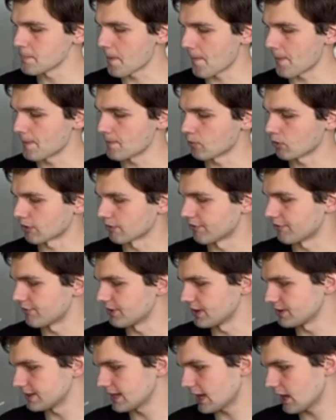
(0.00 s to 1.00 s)
Maybe more
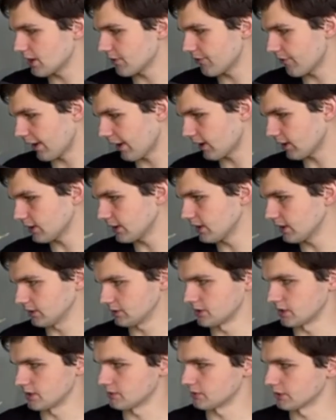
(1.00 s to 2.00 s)
fit now, finally.
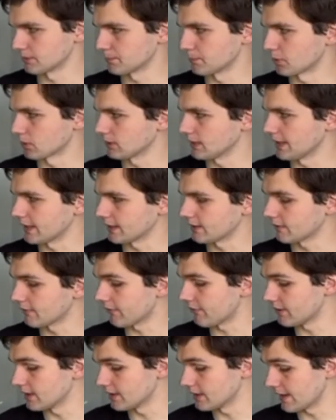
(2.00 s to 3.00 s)
It does look more like
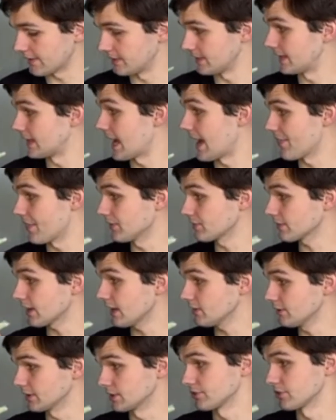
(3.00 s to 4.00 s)
fit. And yeah, this
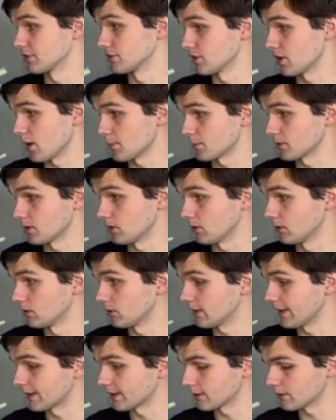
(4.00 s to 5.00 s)
guy looks phenomenal.
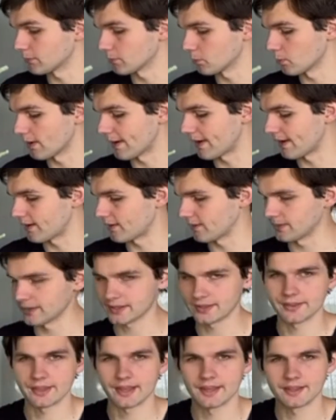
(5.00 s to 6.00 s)
Like, wow,
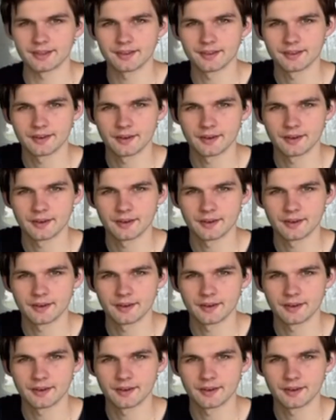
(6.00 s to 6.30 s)
look at that.